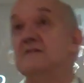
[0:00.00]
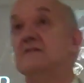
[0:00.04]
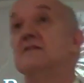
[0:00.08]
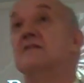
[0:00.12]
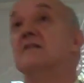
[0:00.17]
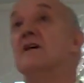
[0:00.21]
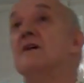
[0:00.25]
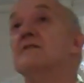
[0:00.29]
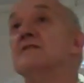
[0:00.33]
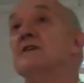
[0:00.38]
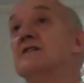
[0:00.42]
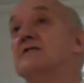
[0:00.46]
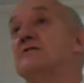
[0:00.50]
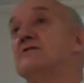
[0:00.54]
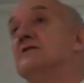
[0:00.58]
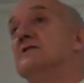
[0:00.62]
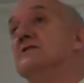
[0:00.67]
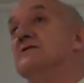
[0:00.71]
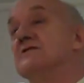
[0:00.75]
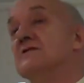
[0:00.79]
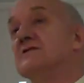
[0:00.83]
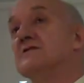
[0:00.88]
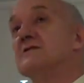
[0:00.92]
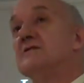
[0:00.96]
The Codex
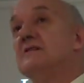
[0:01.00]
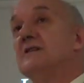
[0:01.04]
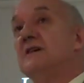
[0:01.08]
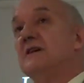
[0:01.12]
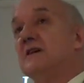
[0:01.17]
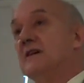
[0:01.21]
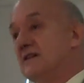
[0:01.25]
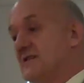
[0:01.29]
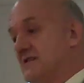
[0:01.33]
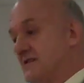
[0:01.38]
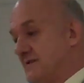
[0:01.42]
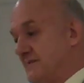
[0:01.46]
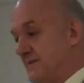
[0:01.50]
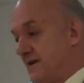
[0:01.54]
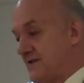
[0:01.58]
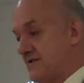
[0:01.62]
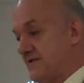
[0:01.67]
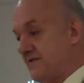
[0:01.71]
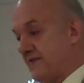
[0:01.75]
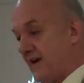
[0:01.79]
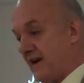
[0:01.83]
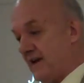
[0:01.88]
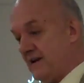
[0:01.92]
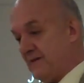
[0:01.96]
Regius is the
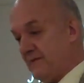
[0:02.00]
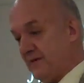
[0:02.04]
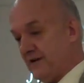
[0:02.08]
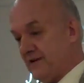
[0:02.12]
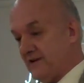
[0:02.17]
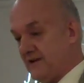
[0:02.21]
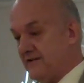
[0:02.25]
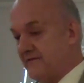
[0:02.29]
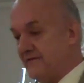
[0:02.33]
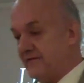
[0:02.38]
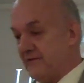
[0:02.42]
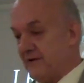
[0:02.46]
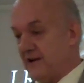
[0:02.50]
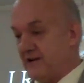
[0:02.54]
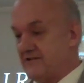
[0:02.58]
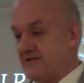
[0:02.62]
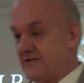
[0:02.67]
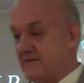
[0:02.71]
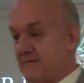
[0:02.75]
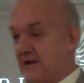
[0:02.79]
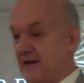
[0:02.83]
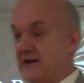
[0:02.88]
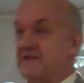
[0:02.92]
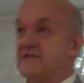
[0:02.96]
most valuable and
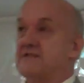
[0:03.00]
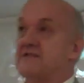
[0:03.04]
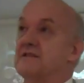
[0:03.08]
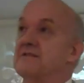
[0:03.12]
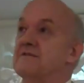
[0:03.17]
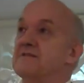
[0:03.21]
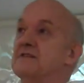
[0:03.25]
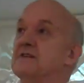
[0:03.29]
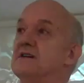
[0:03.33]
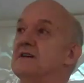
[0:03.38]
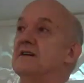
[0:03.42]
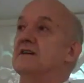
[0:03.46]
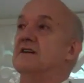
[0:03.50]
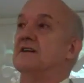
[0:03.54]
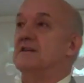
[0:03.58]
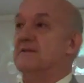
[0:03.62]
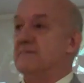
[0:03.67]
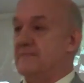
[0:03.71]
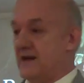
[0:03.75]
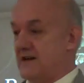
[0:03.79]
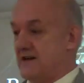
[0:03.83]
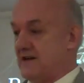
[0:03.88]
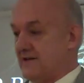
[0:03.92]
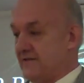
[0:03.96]
influential manuscript in the
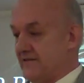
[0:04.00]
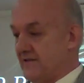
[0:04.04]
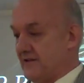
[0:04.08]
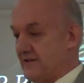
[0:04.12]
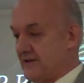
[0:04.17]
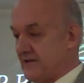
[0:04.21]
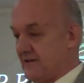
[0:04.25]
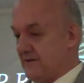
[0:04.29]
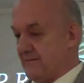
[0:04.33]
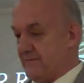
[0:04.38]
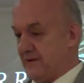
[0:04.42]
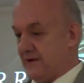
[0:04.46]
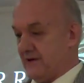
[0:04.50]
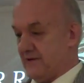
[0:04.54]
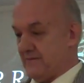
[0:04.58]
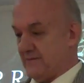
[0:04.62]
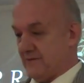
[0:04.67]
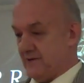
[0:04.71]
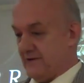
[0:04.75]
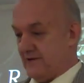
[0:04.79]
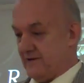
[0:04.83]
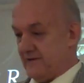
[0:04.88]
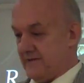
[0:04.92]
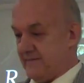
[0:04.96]
medieval European
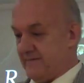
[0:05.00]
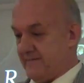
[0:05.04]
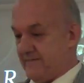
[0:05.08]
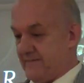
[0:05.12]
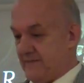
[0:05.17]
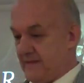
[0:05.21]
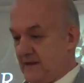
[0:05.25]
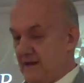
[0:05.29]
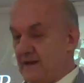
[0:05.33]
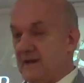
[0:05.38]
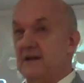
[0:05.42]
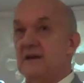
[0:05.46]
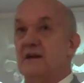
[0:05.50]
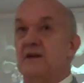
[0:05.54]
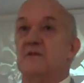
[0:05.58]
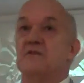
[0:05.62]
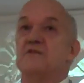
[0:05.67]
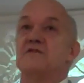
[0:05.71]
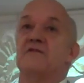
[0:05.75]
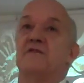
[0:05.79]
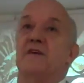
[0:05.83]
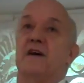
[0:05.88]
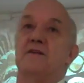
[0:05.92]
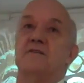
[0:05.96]
world. It
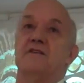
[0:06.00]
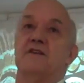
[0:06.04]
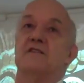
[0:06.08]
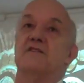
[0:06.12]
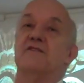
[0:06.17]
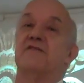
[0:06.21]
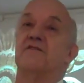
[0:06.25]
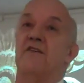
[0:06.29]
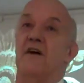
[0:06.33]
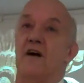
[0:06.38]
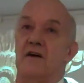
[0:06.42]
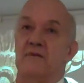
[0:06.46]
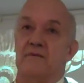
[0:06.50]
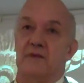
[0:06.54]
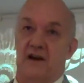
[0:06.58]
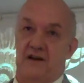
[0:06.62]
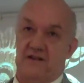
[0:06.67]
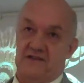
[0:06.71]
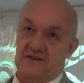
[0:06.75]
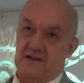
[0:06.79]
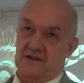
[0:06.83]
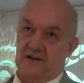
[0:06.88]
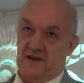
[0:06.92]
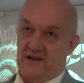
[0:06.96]
was found in a
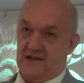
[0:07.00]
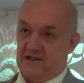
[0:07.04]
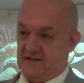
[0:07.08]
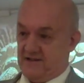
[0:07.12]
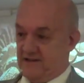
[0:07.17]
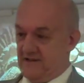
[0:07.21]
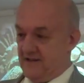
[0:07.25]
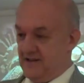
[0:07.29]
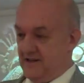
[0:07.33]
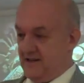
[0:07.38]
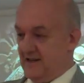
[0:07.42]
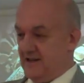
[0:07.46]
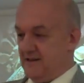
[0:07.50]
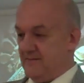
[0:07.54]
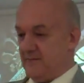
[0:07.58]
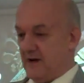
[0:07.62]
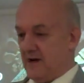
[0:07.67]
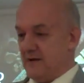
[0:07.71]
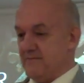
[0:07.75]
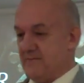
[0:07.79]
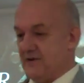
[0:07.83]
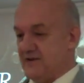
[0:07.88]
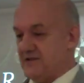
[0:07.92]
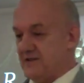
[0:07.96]
farmhouse in Iceland
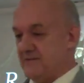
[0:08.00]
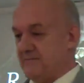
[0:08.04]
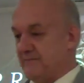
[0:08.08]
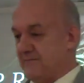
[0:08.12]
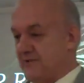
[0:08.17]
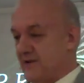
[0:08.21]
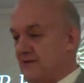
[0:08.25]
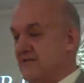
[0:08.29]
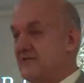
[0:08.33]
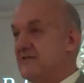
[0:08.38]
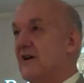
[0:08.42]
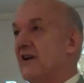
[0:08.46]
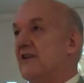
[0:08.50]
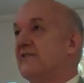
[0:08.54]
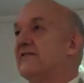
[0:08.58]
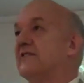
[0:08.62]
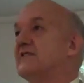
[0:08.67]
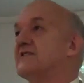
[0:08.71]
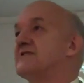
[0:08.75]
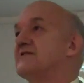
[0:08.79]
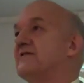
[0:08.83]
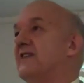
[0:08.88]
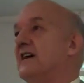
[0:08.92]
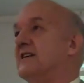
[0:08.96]
by Bishop
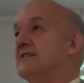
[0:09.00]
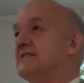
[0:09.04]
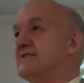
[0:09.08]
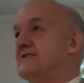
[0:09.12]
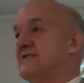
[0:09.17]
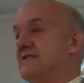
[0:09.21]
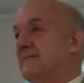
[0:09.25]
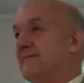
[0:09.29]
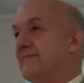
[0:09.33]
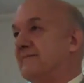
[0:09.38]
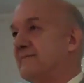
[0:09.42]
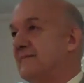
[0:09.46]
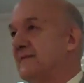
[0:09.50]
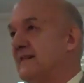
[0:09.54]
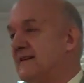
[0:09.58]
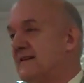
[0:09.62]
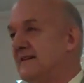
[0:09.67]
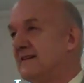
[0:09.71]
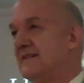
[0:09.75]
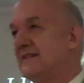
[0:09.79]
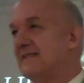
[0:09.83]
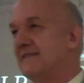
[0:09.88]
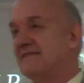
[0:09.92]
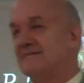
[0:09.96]
Brynjolfr Sveinsson.
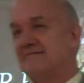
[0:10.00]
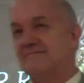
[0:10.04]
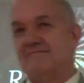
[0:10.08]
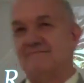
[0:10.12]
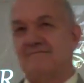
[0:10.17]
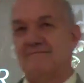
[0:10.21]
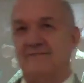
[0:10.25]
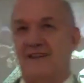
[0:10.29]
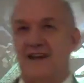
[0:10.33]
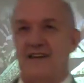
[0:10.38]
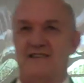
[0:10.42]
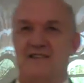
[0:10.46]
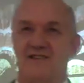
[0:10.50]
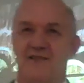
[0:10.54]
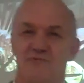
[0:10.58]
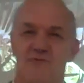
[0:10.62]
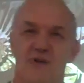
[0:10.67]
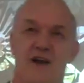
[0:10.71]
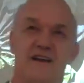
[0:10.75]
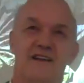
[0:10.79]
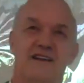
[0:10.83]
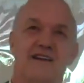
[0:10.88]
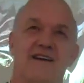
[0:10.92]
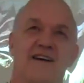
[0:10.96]
That's the
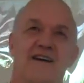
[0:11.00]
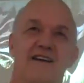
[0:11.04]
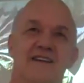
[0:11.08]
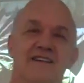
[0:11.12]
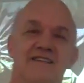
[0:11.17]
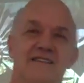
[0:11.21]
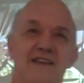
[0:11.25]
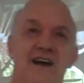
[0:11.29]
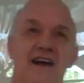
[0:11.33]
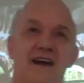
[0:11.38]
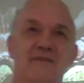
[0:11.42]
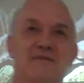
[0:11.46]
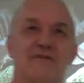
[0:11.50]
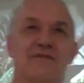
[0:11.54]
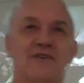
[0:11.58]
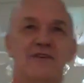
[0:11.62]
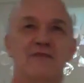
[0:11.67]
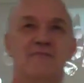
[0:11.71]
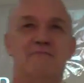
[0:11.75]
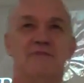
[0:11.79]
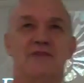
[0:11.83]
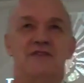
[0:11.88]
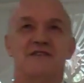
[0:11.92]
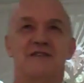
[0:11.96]
right kind of name
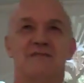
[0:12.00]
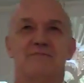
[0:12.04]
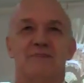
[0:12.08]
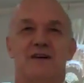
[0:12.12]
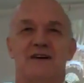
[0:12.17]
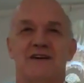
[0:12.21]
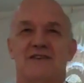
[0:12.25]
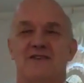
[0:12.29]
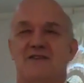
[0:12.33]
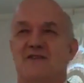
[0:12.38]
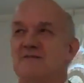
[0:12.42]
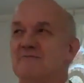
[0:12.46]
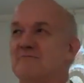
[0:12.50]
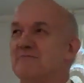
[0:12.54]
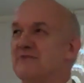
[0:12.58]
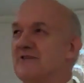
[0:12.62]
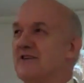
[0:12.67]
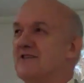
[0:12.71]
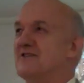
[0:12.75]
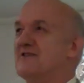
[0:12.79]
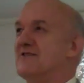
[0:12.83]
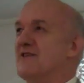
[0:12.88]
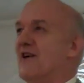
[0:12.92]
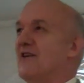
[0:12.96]
for a bishop. I call
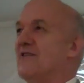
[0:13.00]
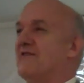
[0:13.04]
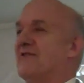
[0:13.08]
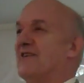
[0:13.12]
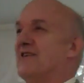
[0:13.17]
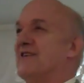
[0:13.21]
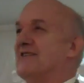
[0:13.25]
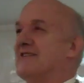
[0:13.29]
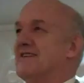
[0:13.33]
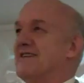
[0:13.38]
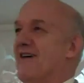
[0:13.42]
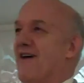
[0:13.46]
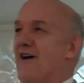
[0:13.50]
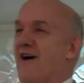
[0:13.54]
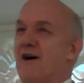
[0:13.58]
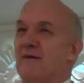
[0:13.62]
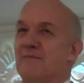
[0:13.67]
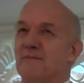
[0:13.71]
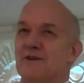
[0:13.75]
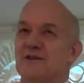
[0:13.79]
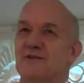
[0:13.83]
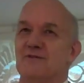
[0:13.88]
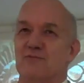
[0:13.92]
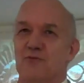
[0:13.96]
Brynjolfr, the
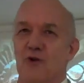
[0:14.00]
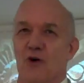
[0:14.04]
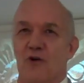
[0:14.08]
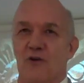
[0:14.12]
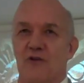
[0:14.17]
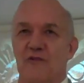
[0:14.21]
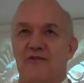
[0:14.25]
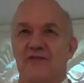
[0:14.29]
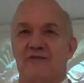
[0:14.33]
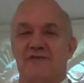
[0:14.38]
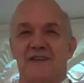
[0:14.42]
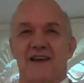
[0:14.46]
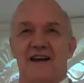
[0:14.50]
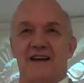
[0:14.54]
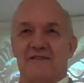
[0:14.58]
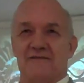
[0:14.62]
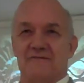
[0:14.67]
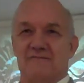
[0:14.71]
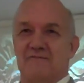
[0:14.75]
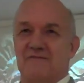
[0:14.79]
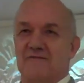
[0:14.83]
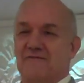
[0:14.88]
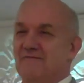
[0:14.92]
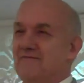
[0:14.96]
armoured wolf, like
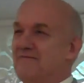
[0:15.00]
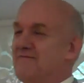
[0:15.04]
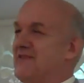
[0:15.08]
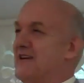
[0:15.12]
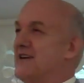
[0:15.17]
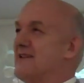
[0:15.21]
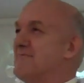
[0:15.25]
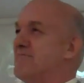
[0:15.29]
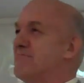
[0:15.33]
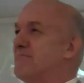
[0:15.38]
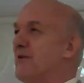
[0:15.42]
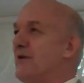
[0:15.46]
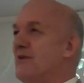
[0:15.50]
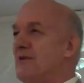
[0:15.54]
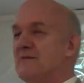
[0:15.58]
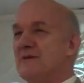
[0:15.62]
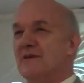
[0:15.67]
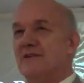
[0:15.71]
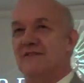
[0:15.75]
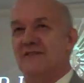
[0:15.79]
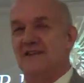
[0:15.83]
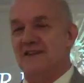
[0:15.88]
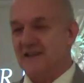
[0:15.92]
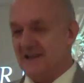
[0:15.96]
Philip
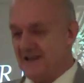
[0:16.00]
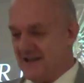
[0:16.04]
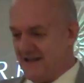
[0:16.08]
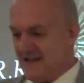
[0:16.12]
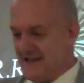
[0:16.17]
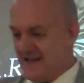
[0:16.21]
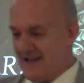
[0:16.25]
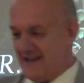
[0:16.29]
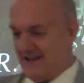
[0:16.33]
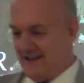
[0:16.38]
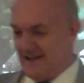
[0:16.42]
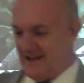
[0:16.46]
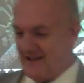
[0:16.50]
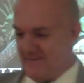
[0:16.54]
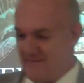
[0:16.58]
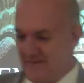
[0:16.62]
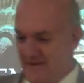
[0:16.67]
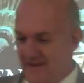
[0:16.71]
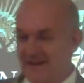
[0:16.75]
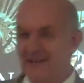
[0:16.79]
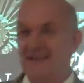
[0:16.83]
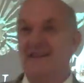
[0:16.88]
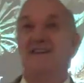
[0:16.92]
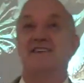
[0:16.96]
Pullman, really.
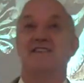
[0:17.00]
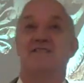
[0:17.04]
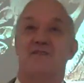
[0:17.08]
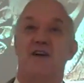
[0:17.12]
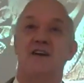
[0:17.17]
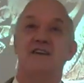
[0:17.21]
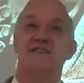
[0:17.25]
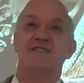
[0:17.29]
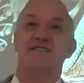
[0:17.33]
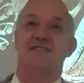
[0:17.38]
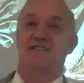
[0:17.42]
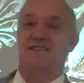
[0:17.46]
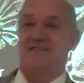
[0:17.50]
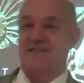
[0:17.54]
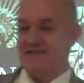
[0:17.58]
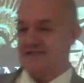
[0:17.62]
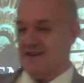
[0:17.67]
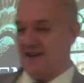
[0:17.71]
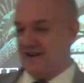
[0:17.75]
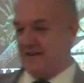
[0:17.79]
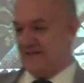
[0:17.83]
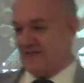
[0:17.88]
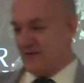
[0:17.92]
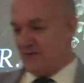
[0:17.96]
Sveinsson,
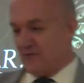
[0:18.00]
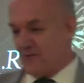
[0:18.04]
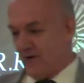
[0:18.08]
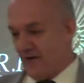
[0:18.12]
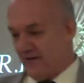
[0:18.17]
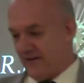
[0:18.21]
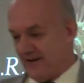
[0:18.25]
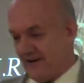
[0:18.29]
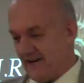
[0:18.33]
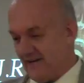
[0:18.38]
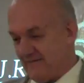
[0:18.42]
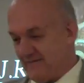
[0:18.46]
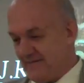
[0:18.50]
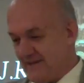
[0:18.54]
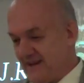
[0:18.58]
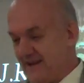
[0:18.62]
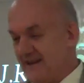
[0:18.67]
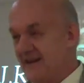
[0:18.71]
son of the warrior.